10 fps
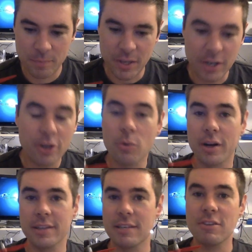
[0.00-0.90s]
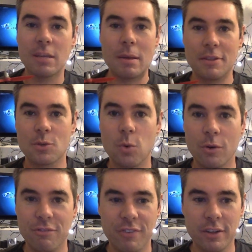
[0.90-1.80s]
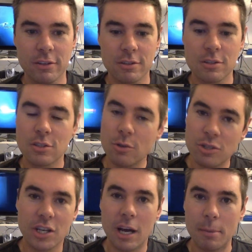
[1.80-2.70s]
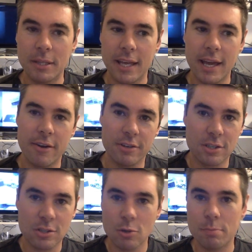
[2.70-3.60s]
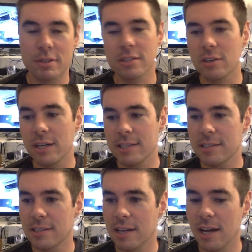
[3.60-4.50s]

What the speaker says: don't know what it is. Everything about this quad feels so sharp in the air and so precise.